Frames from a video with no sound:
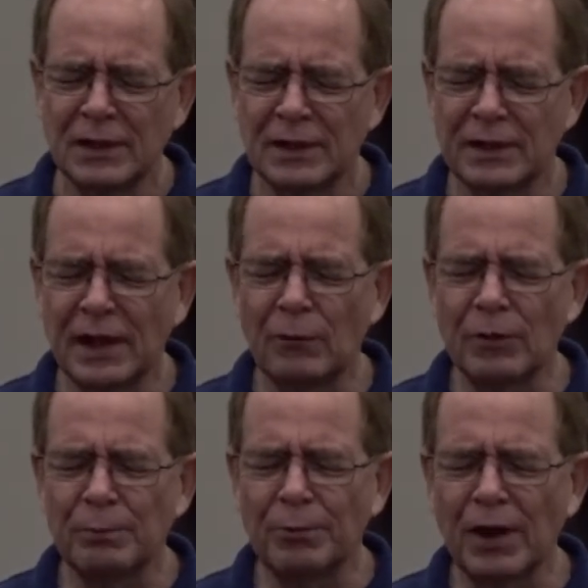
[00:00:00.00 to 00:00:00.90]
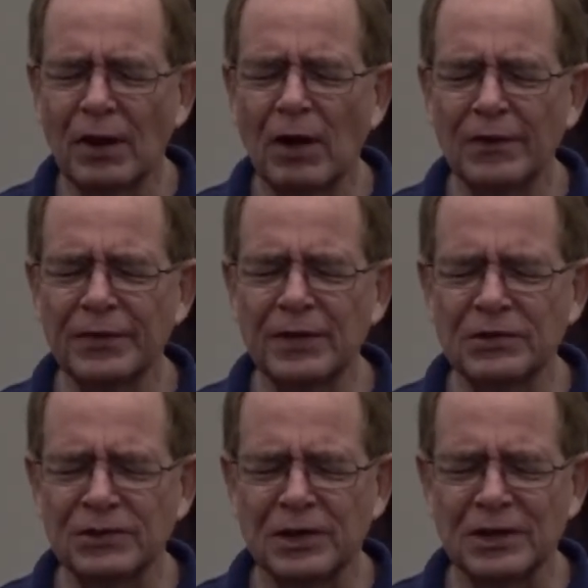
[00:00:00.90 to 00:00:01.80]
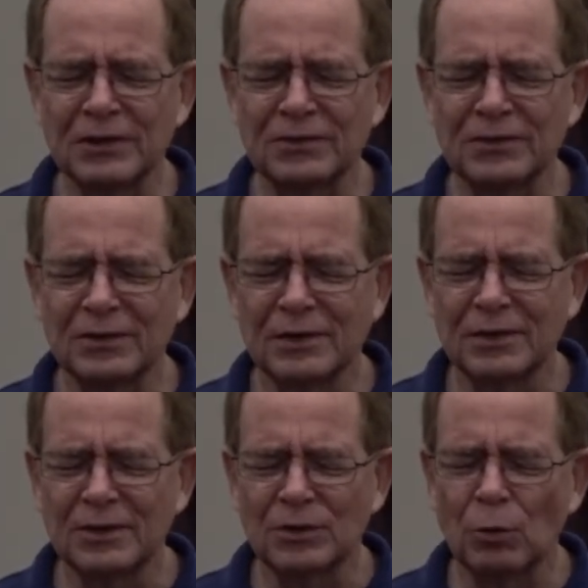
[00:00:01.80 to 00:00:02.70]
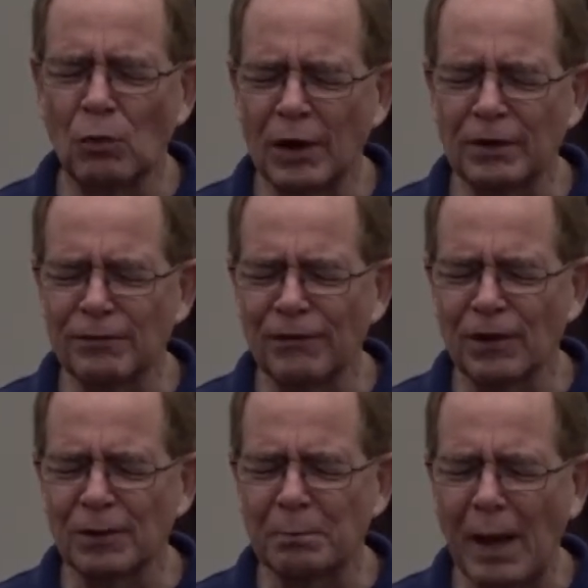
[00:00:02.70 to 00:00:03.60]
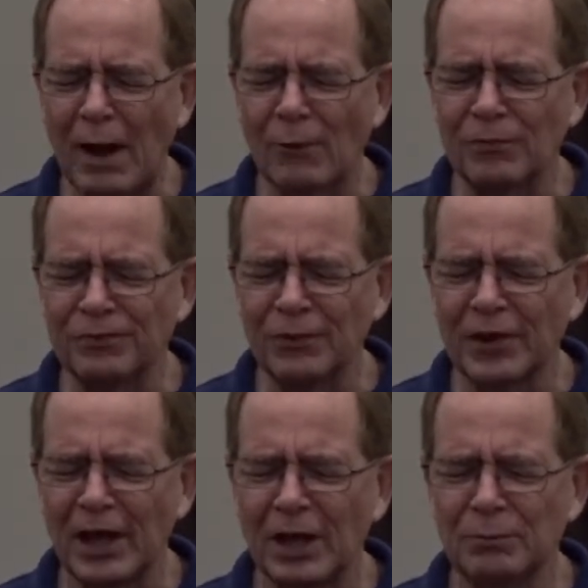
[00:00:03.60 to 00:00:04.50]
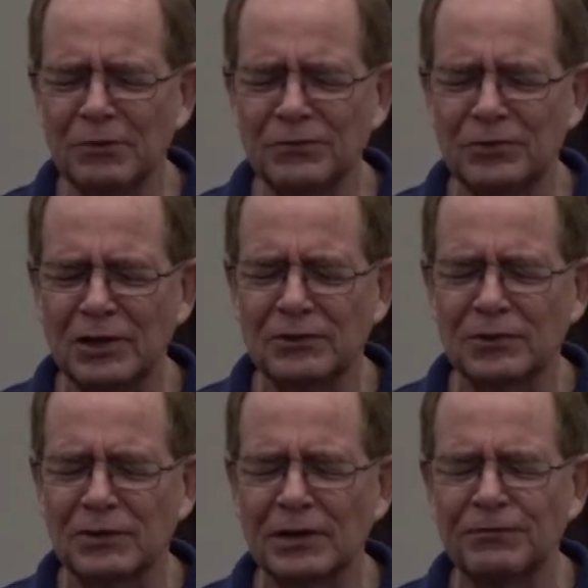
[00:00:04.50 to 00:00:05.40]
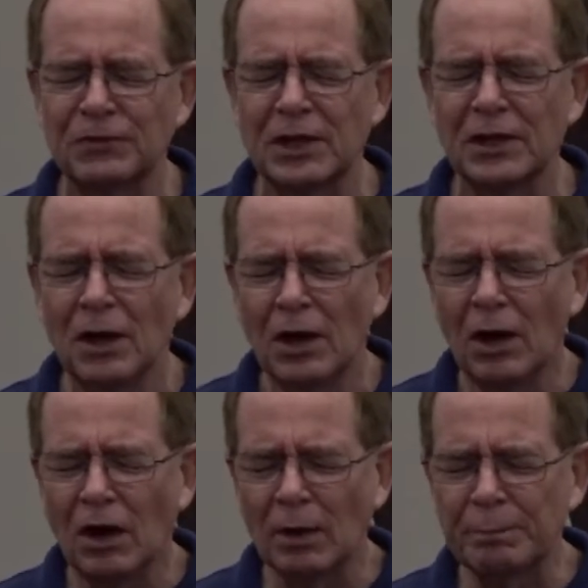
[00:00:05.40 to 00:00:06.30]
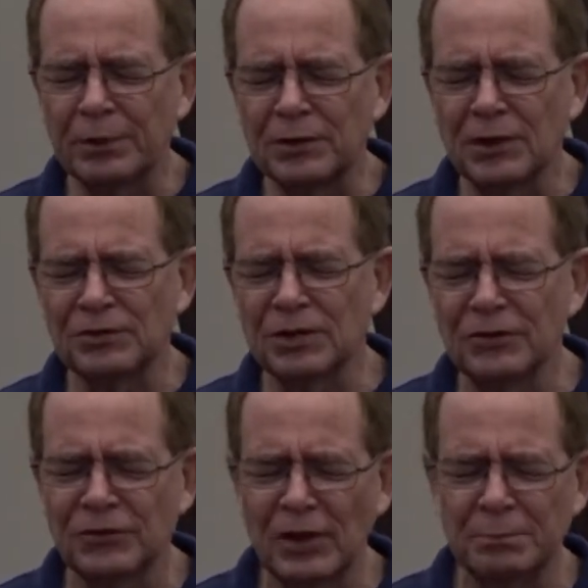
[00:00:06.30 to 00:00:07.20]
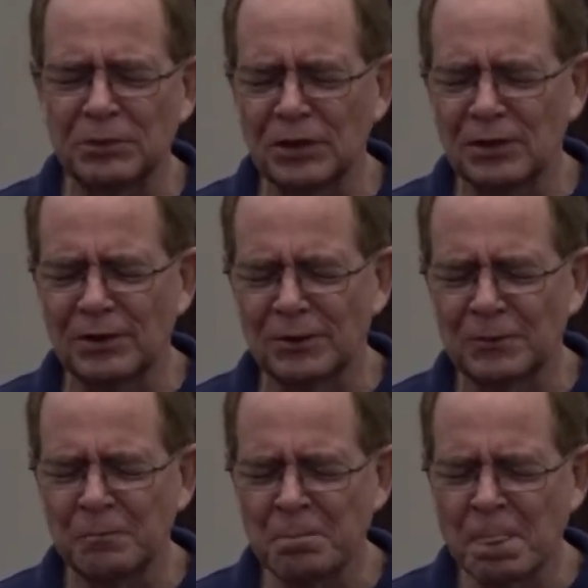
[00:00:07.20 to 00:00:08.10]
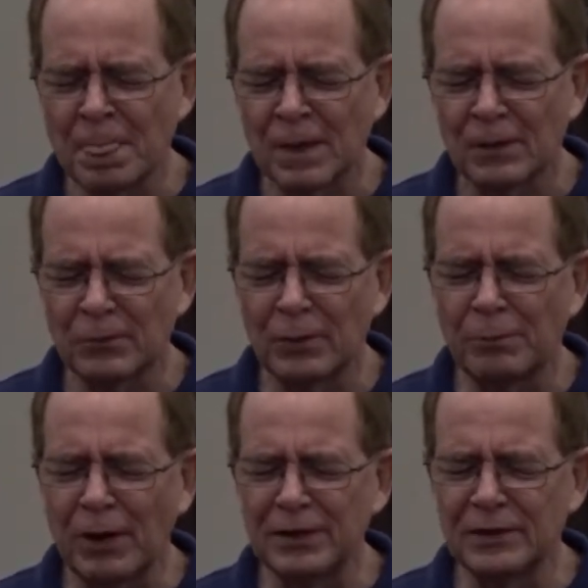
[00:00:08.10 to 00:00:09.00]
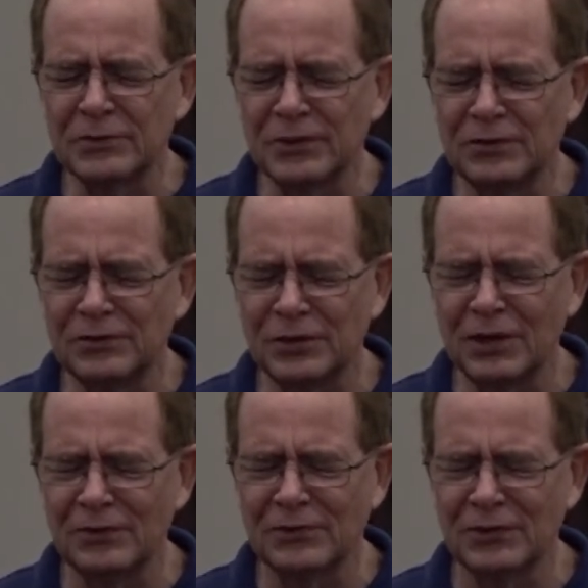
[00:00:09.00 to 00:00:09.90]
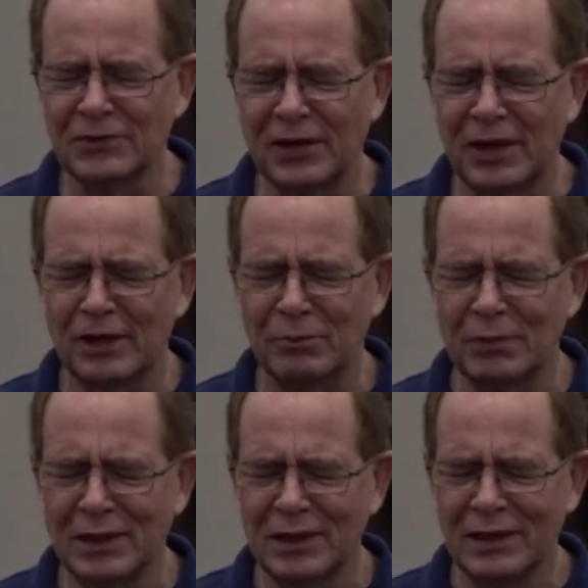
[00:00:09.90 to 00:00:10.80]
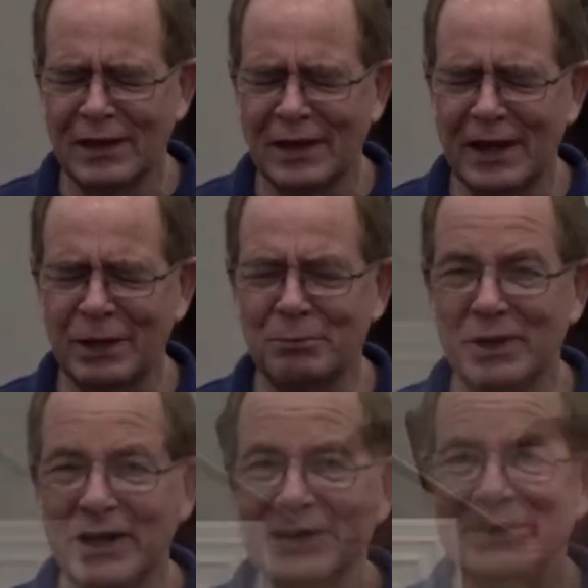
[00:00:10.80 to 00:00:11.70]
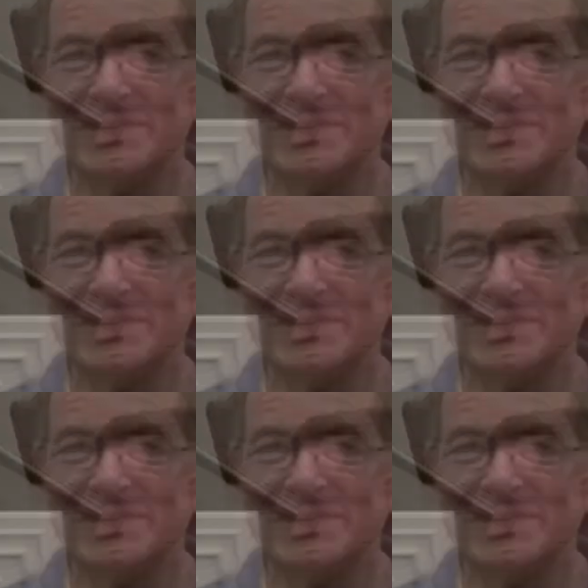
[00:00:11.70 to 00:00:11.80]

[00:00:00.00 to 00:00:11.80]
And now we pray all these things, the wonderful and powerful name of Jesus, lifting our petitions up to you. And we pray this in Jesus' name. Amen.